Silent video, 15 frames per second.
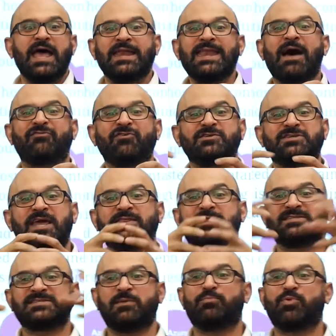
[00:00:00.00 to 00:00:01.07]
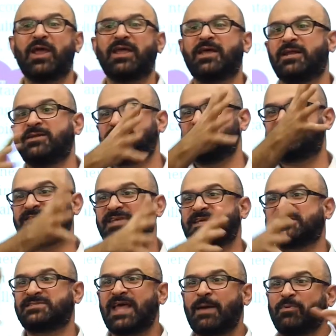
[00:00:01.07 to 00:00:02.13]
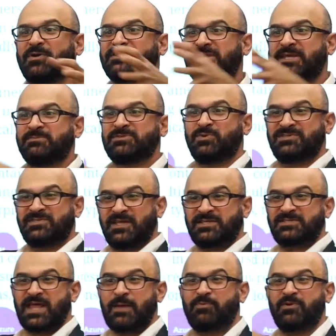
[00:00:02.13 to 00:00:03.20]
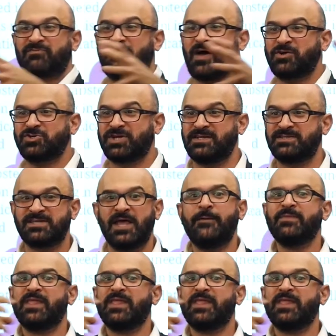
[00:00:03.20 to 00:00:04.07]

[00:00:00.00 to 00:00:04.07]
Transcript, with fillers: Now, if you take this and break it into six separate teams with six separate functions,